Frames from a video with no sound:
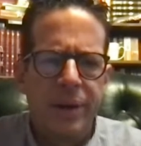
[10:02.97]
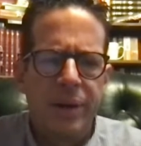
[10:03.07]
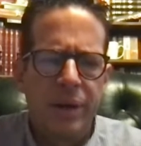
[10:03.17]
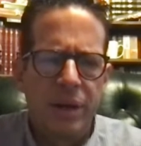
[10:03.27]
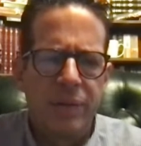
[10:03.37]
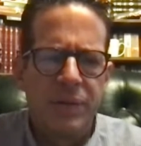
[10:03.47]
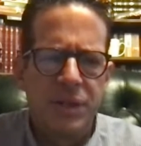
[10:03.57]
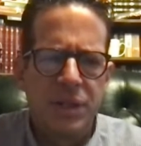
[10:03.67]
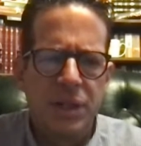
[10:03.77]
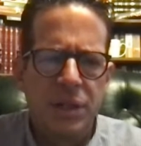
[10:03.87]
I often
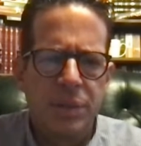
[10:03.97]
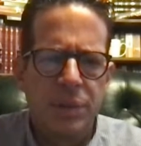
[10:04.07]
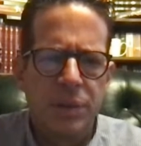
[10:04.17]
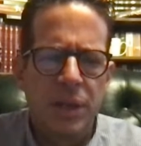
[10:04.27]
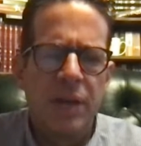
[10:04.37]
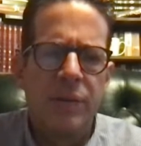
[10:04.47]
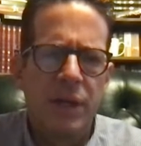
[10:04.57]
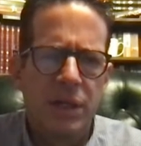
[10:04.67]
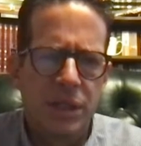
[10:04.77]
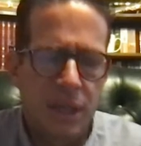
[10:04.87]
see entrepreneurs. I
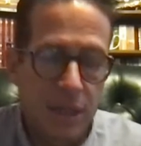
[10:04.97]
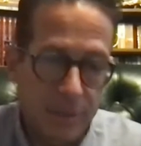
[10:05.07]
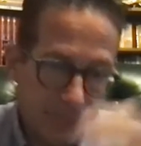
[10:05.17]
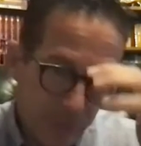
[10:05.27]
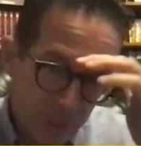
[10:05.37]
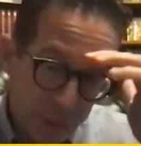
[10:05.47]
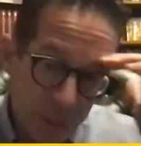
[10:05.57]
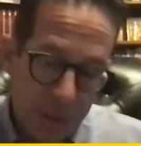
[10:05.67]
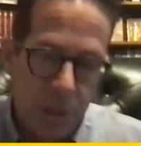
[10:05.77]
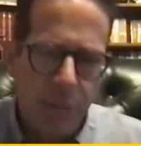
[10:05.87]
run a site, which
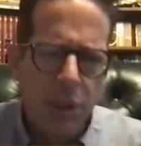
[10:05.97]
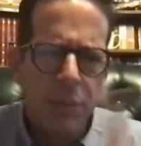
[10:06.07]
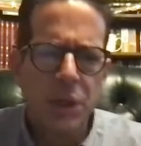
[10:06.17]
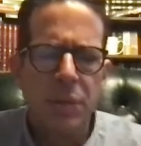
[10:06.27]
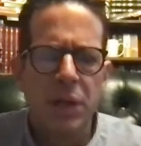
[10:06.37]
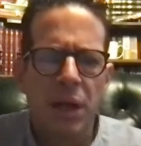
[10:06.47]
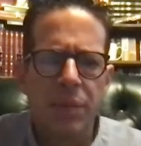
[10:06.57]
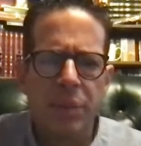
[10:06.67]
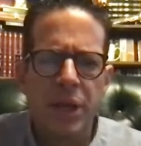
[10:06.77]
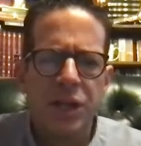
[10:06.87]
is
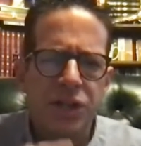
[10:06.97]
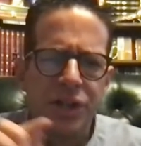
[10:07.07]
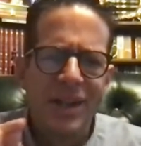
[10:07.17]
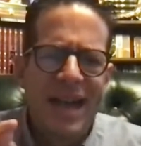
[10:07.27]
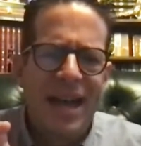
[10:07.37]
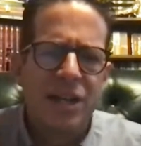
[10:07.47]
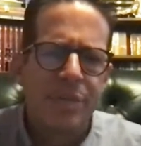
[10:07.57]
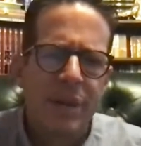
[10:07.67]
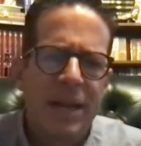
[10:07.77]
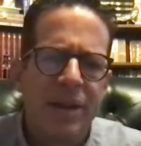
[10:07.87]

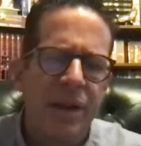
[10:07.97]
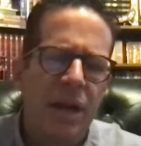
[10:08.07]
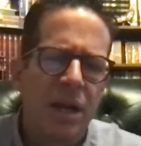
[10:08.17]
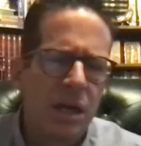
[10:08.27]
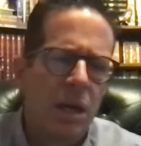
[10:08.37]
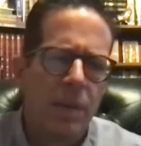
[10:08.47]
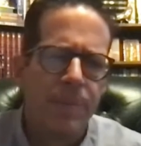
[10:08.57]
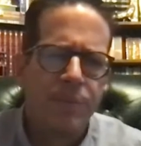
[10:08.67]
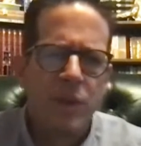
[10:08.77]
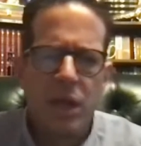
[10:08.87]
www.pitch-ben.com.